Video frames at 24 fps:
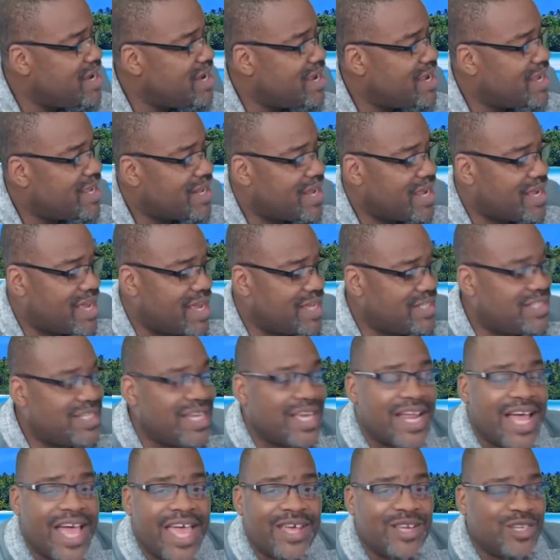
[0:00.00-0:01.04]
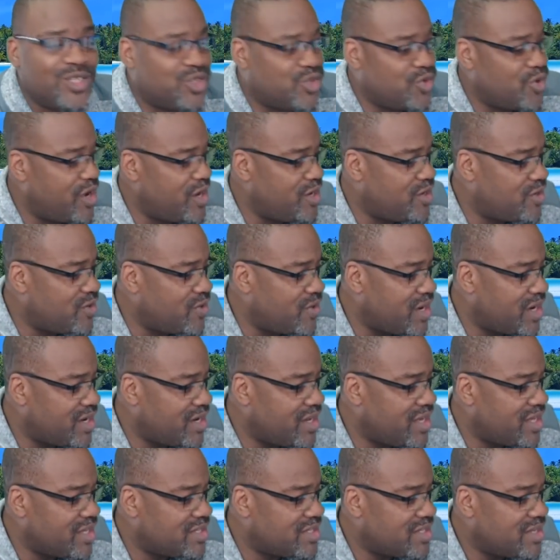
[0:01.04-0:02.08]
Like I said, I enjoy doing
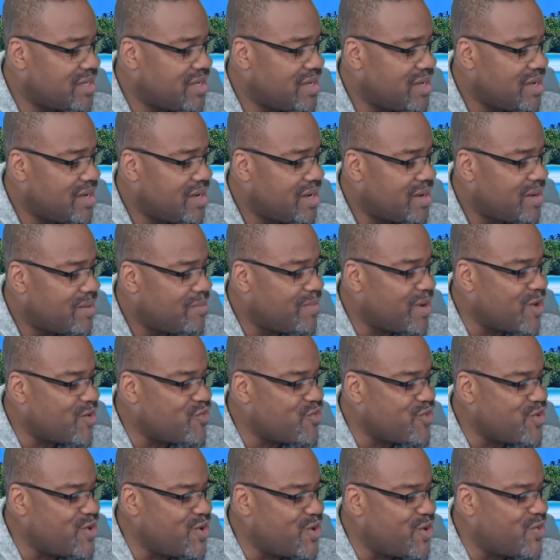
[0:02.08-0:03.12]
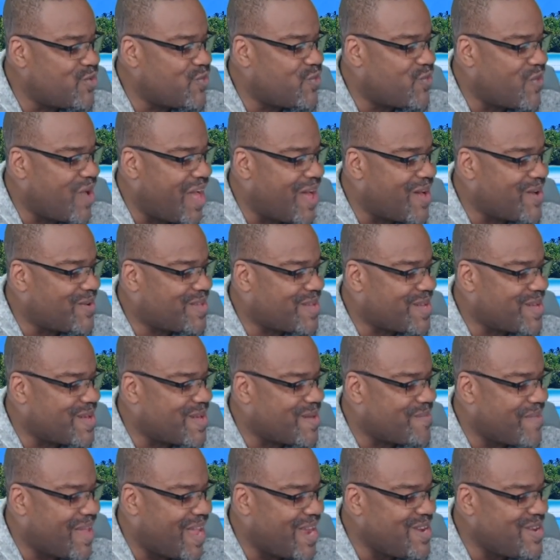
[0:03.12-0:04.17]
this. Maroon,
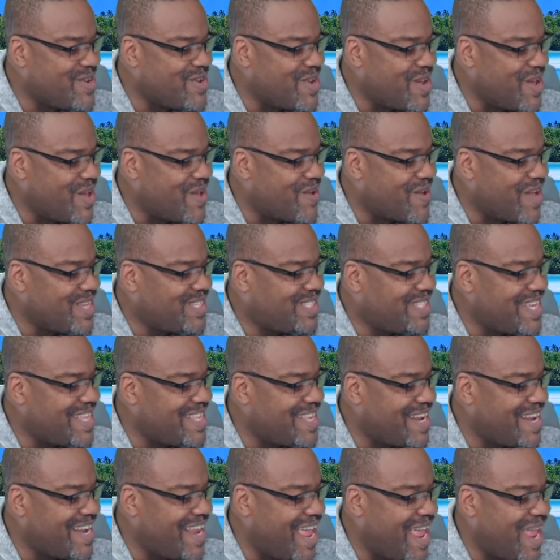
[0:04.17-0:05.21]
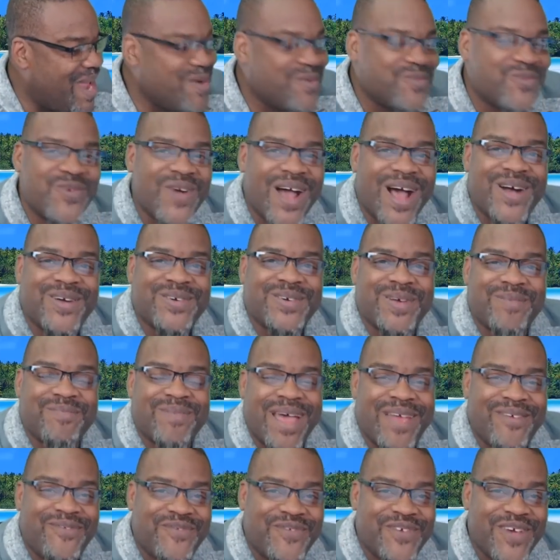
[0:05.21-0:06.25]
welcome. I know, I see the name. Welcome,
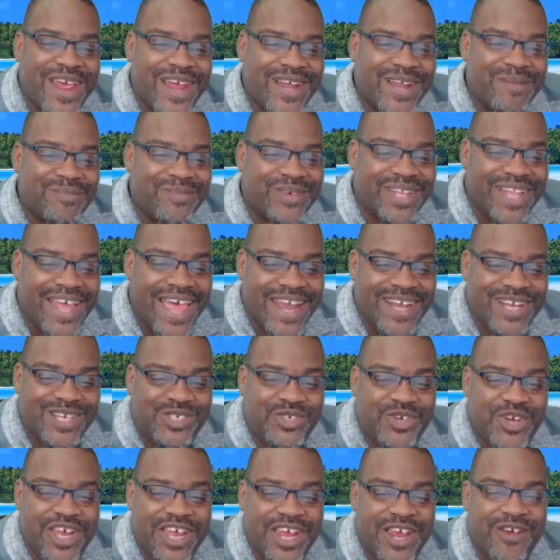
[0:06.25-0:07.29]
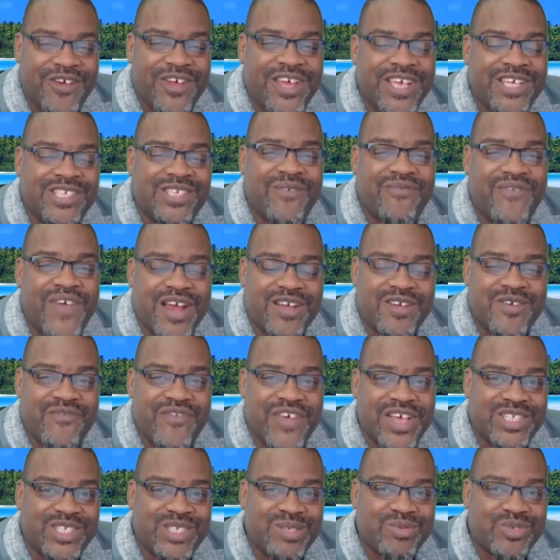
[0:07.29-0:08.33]
my friend. I'm glad that you're here. He's a
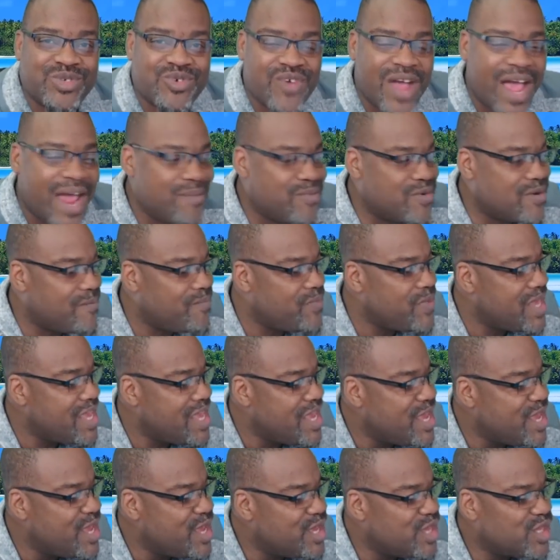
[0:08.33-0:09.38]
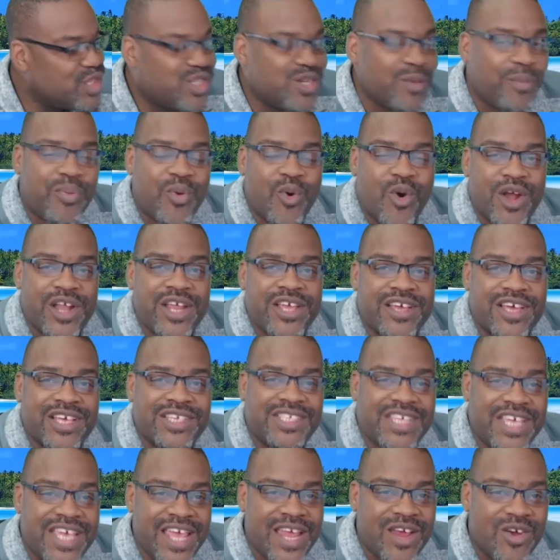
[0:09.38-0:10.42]
VectorVest subscriber supporting
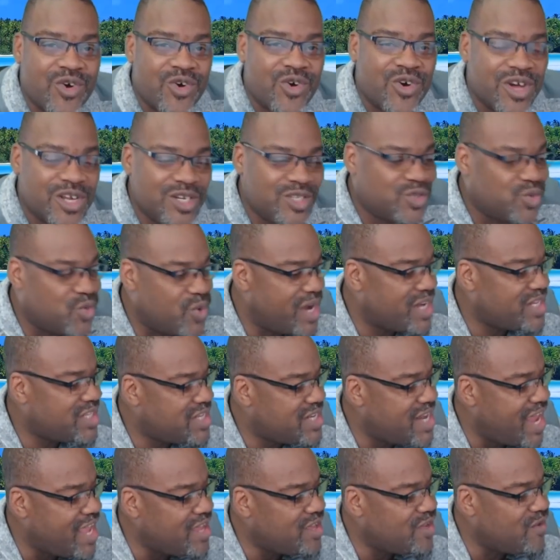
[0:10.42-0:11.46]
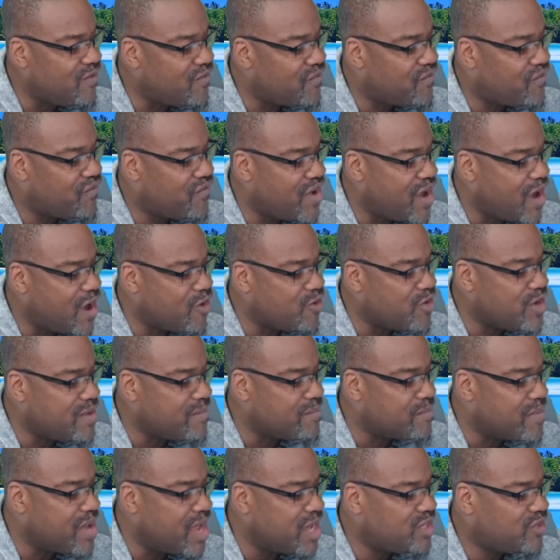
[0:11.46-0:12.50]
us here on Twitch. Thank you very
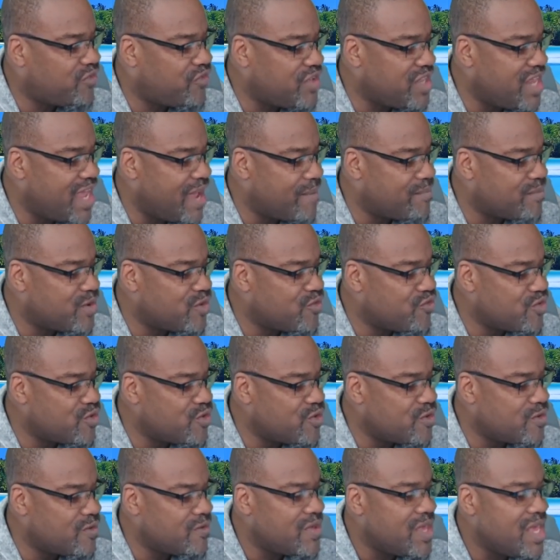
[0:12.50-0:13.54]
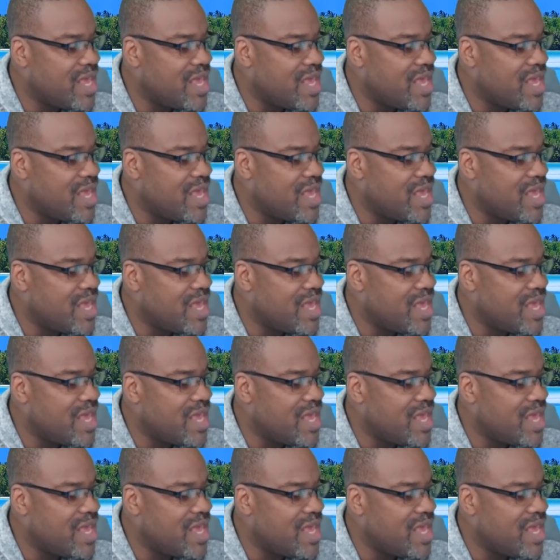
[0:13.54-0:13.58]
much for that, Maroon.